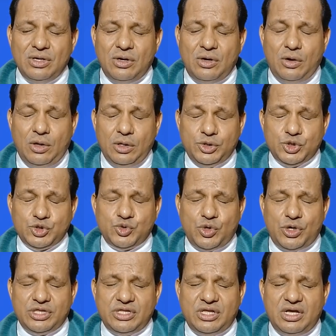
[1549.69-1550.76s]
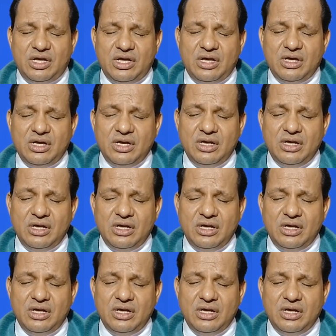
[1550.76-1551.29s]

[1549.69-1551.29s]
all those who are on the